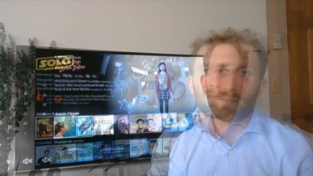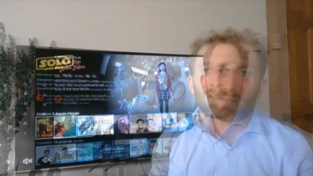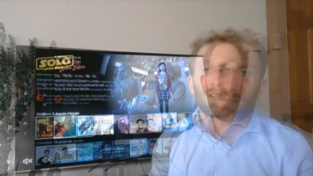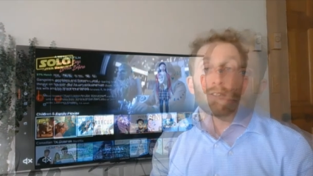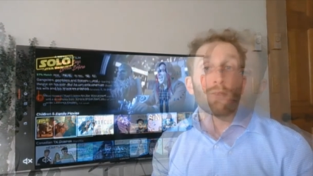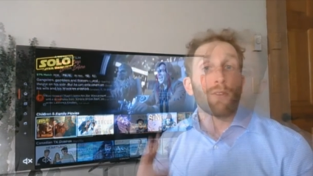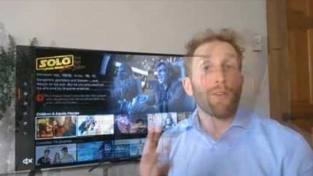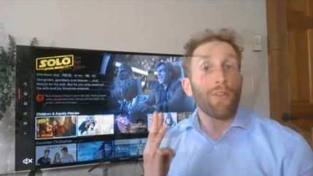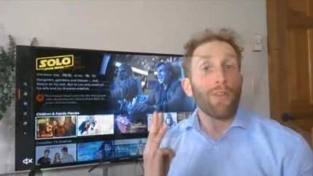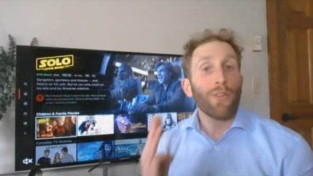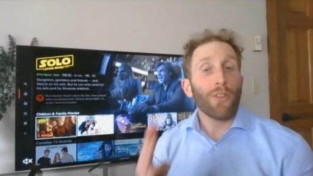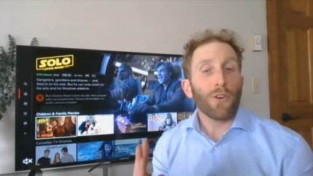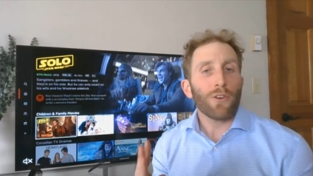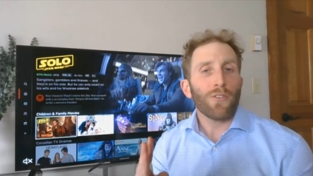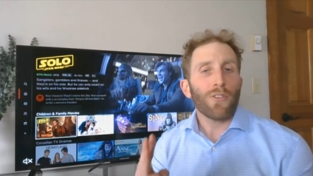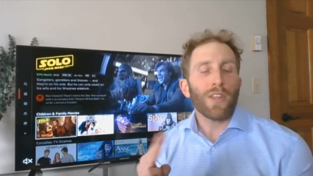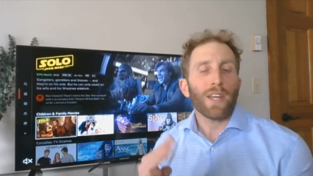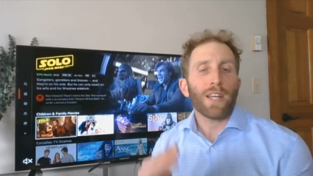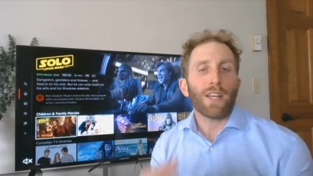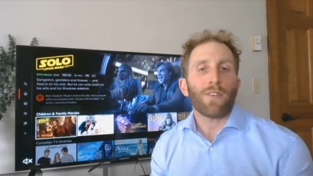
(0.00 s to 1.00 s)
So the
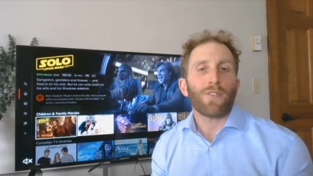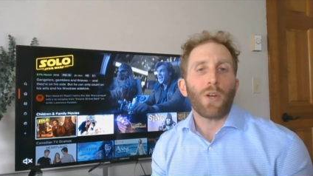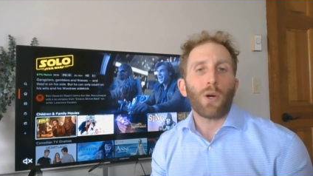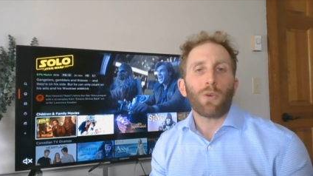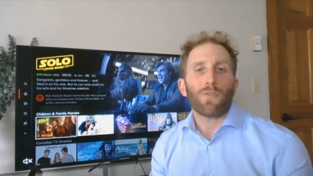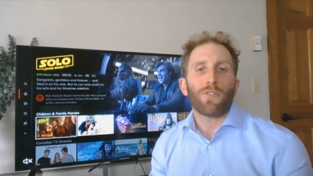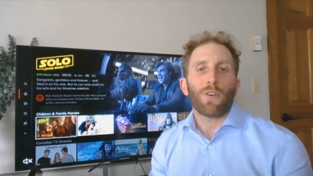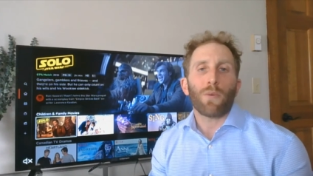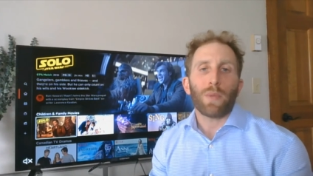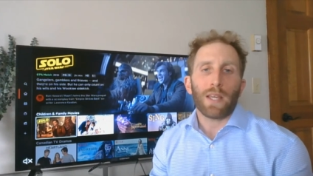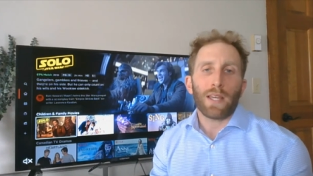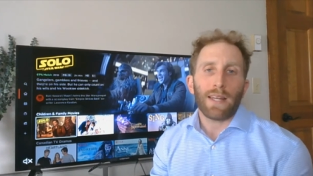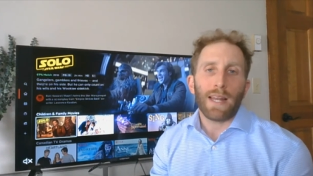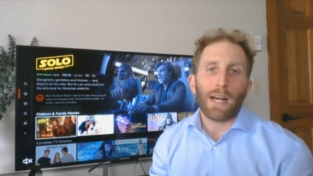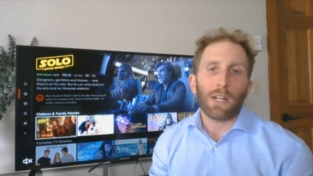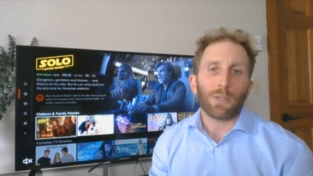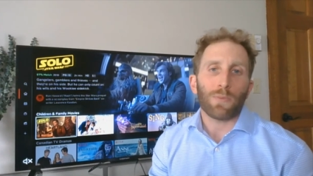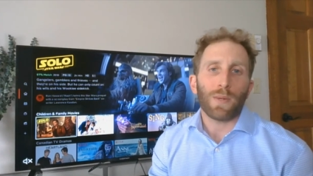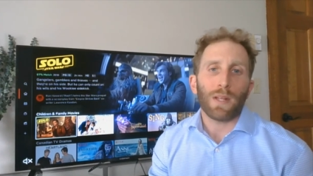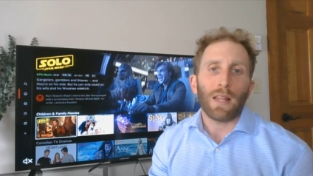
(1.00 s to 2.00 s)
third thing of note from the
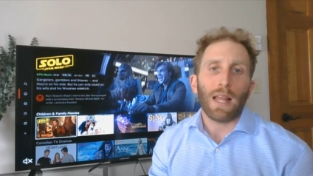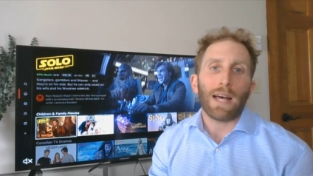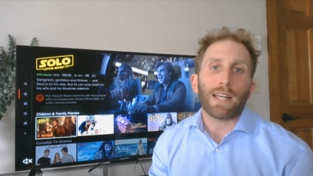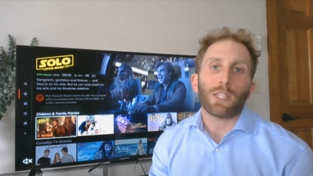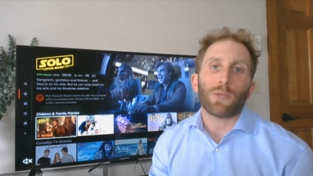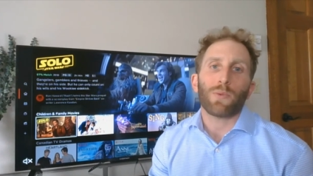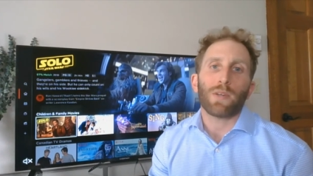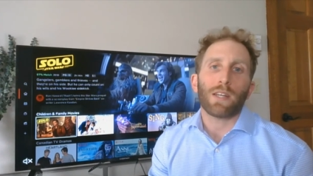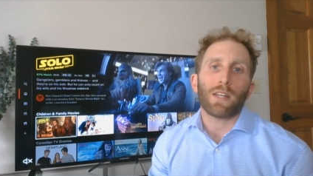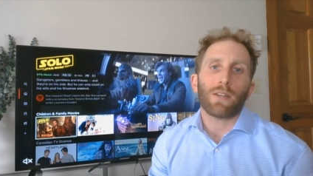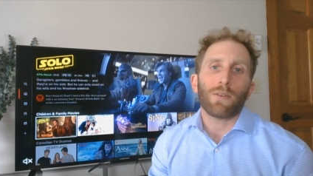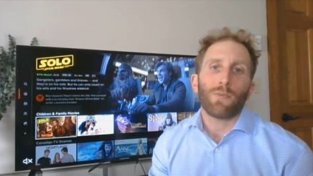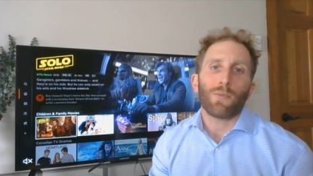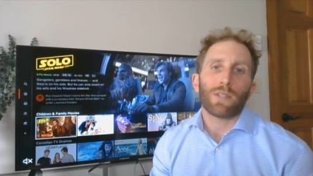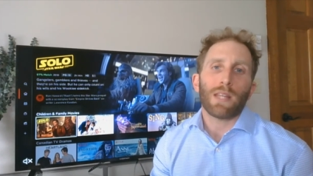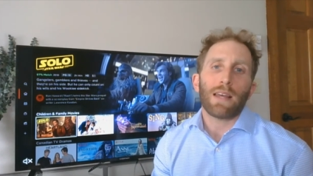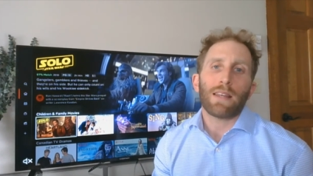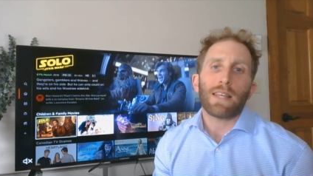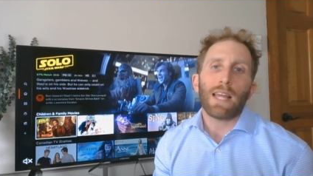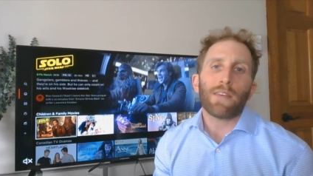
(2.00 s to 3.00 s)
announcement last week
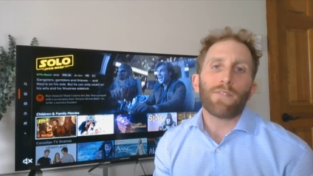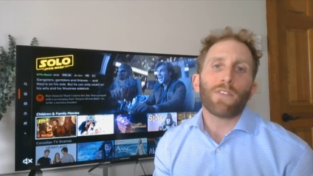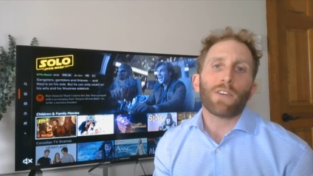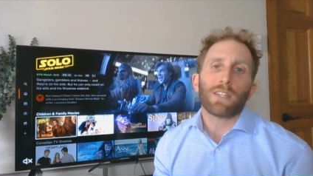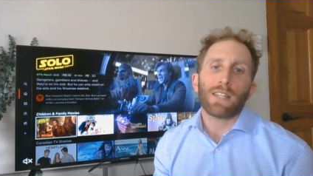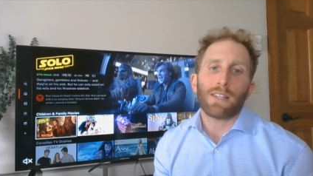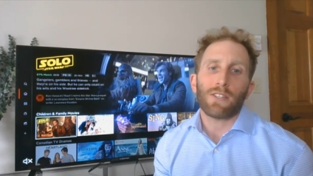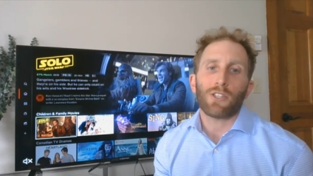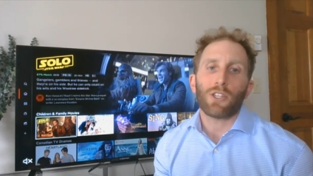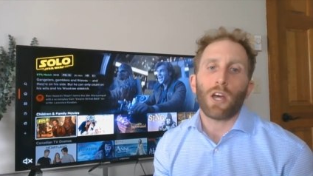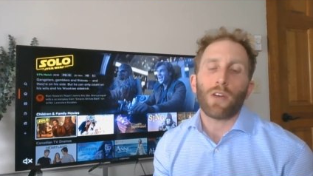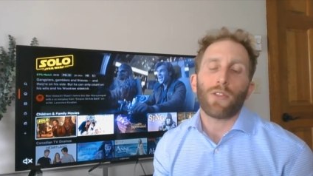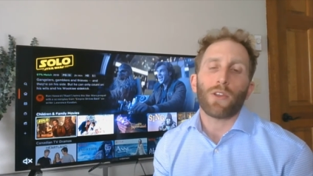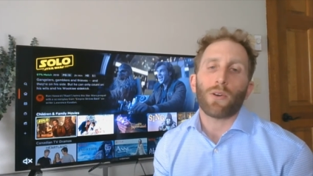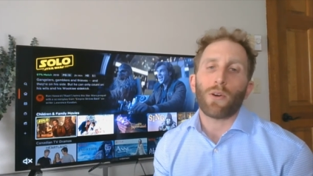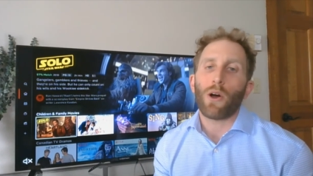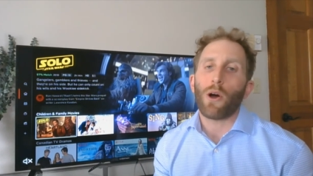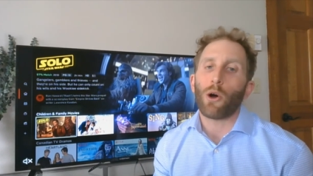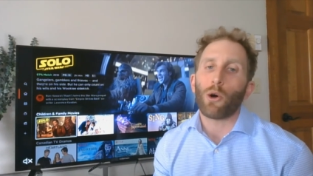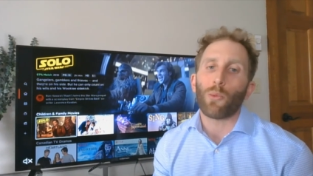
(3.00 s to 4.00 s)
was that Netflix has done
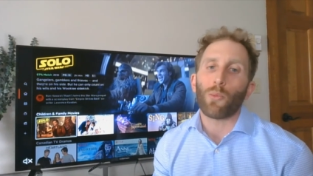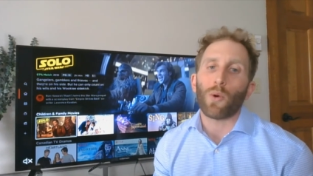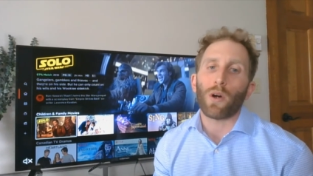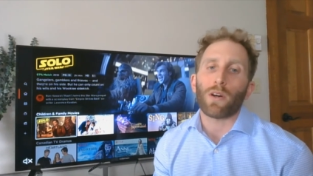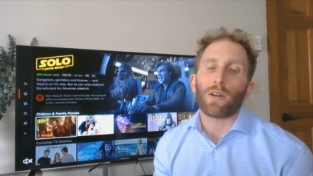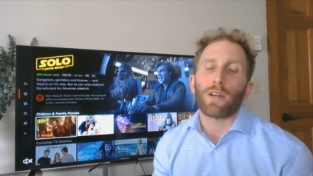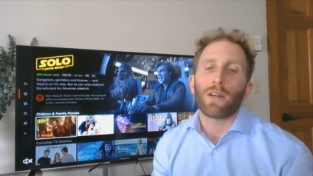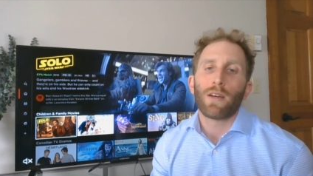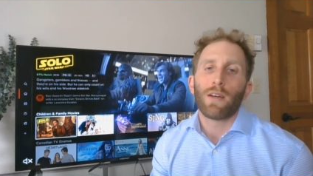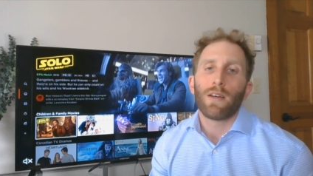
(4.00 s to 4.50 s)
their homework.